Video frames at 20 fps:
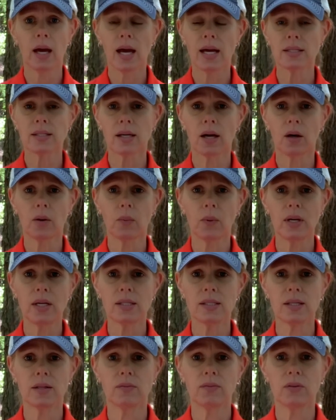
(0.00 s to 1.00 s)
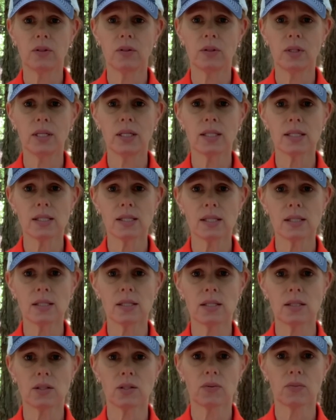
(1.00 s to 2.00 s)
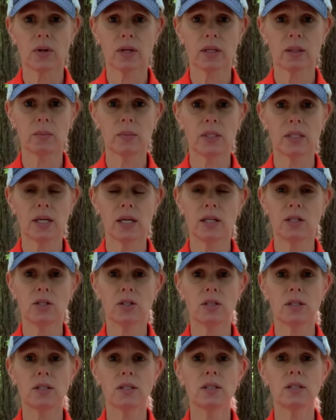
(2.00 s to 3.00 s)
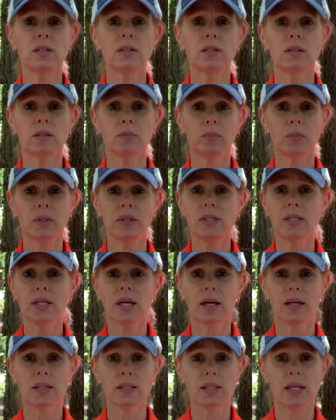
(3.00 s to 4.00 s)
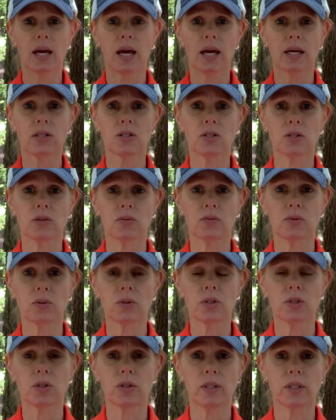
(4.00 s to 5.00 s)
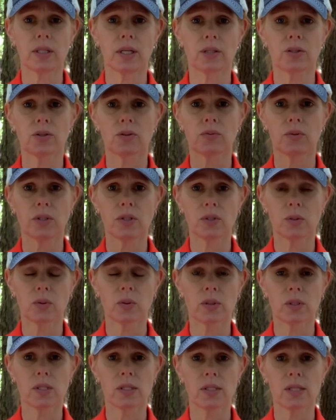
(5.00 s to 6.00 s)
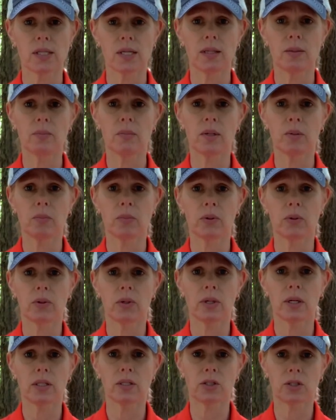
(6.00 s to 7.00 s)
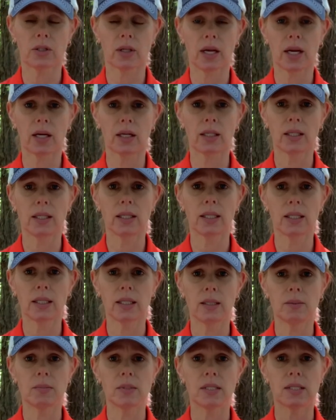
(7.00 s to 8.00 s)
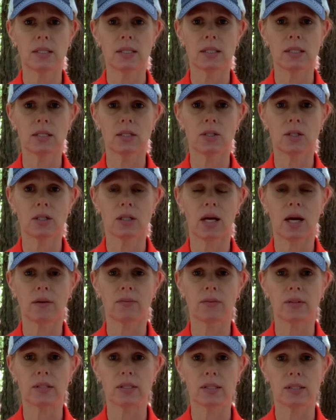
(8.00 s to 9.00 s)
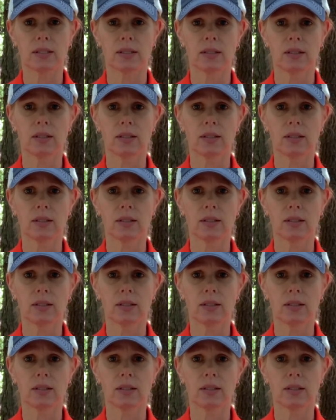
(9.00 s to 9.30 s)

As always, if you need assistance or recommendations, please contact your Forestry and Natural Resources team member at your County Clemson Extension office.